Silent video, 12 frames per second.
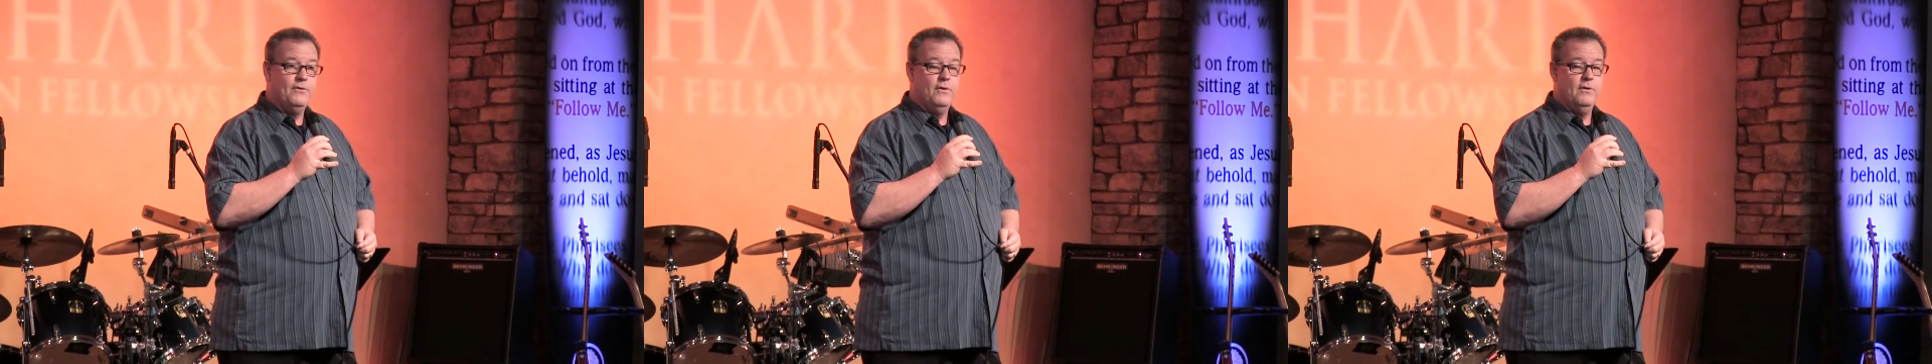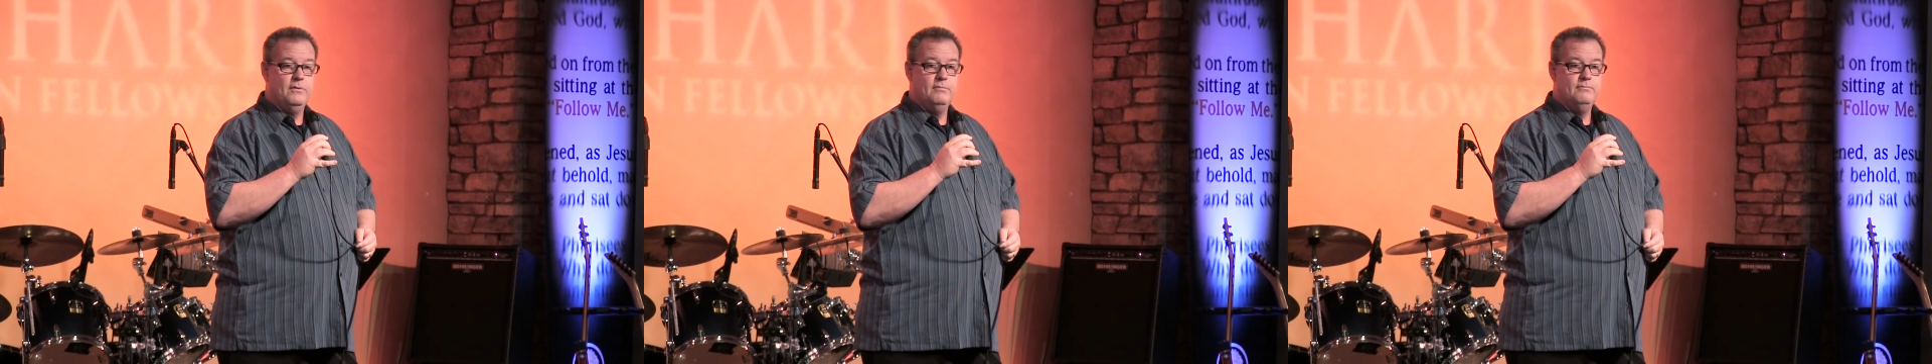
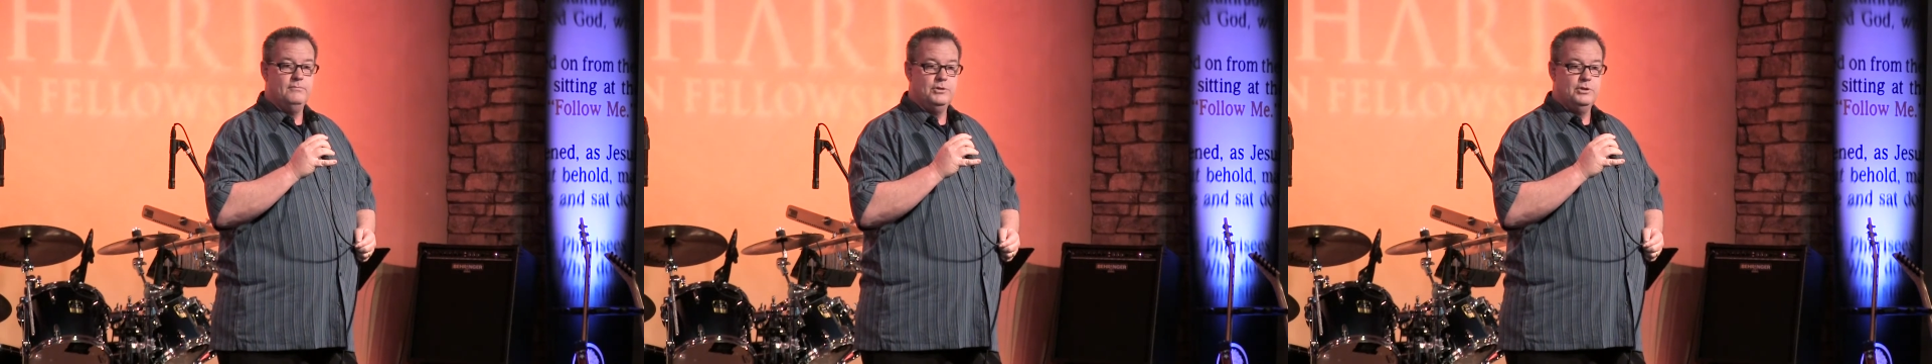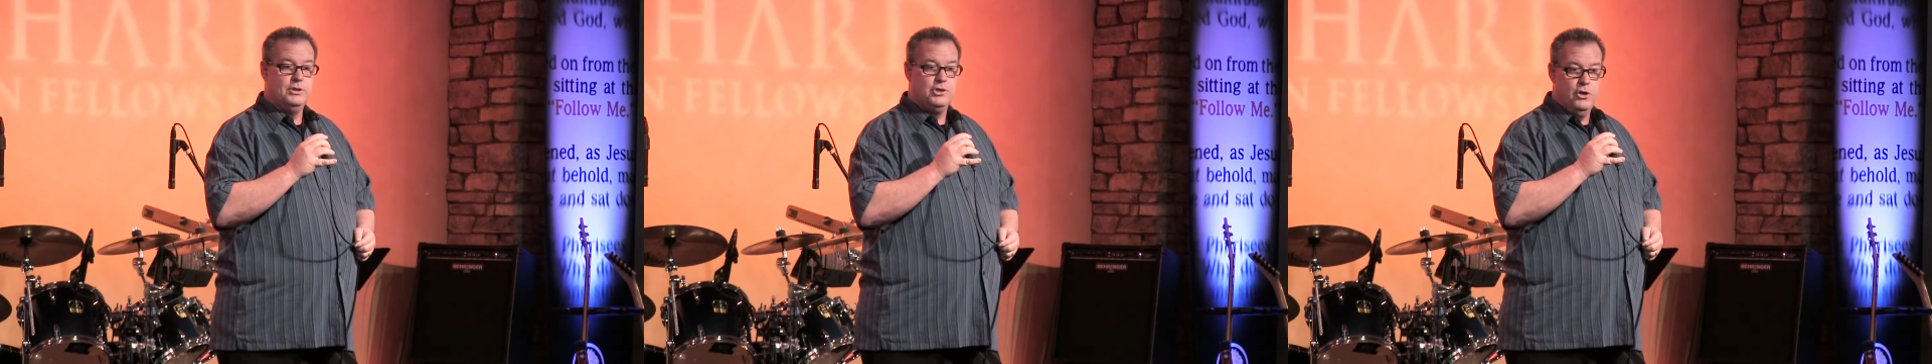for
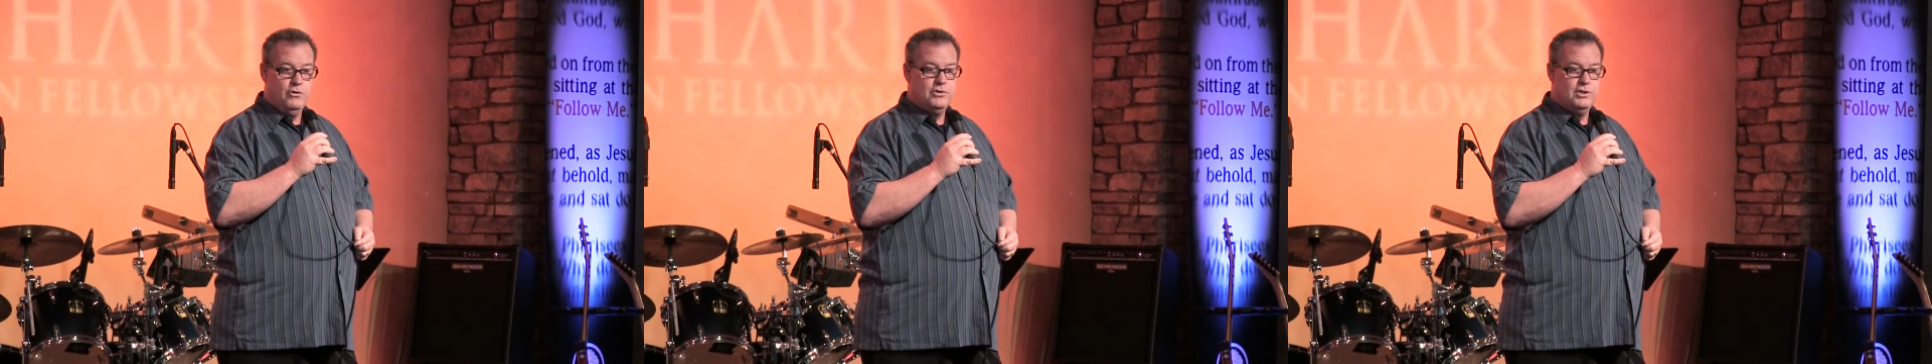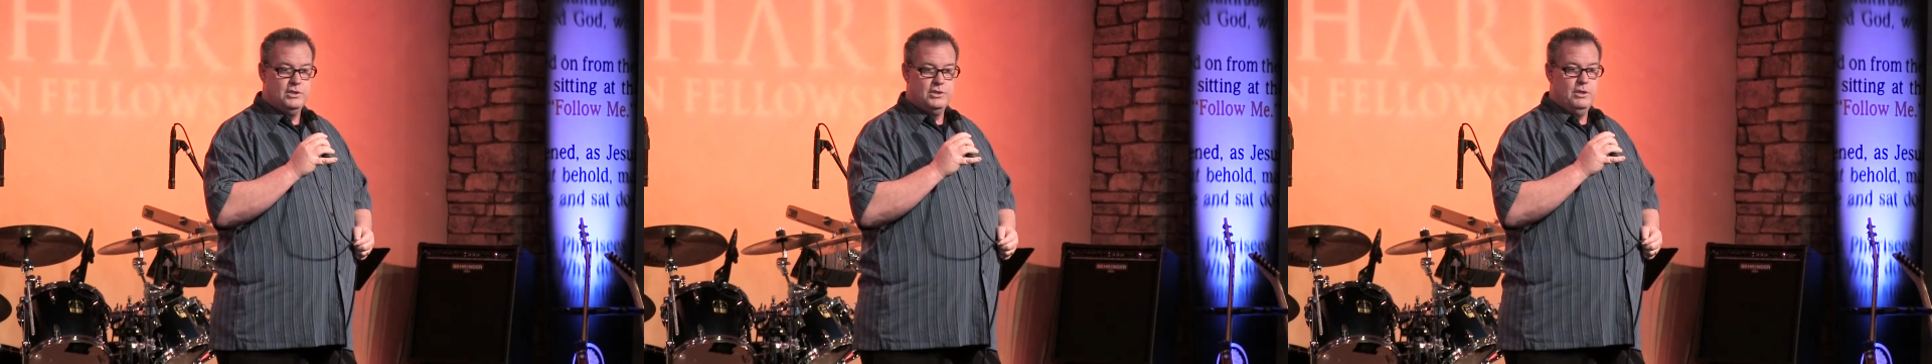the
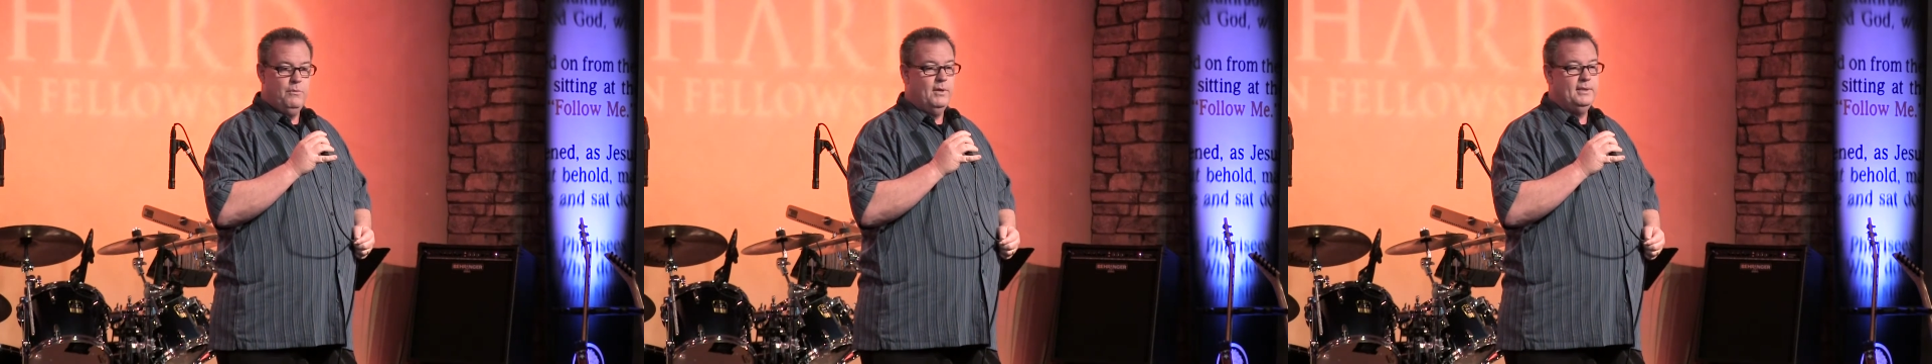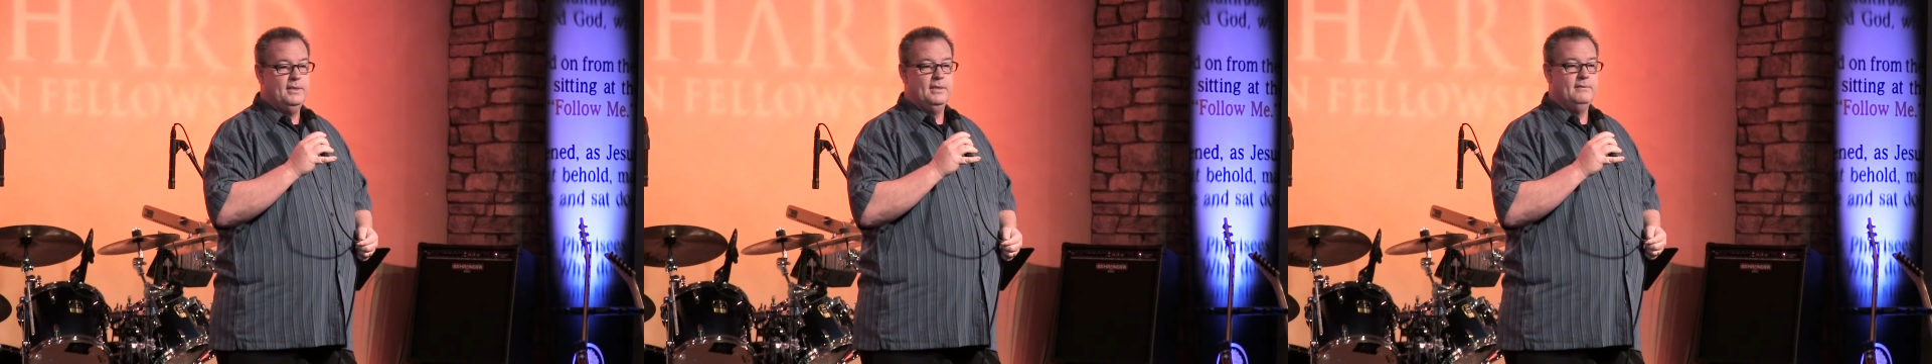church that she
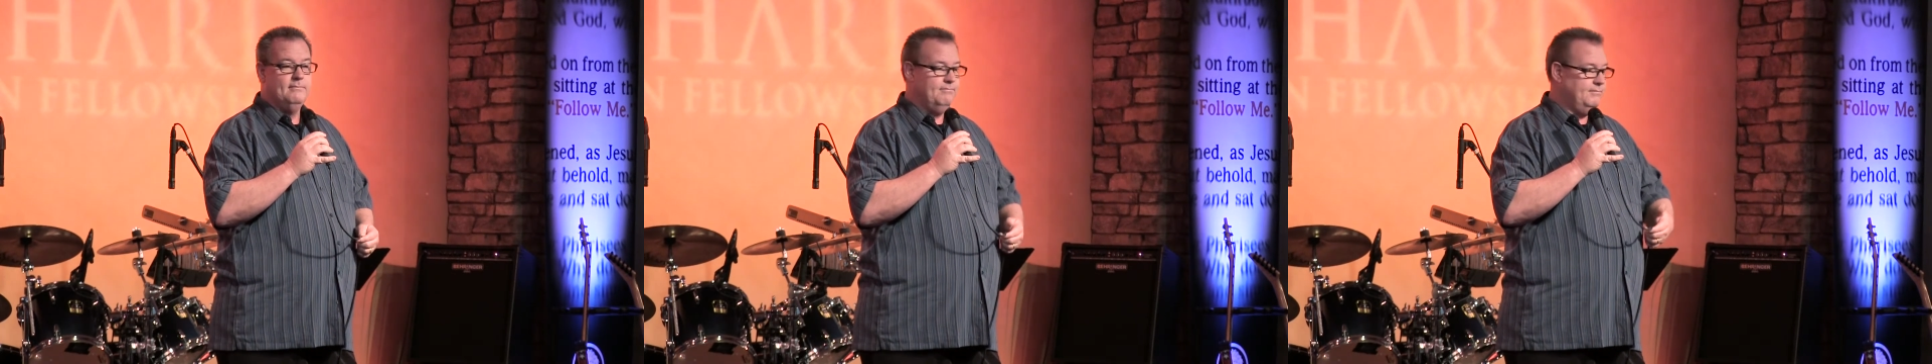wanted to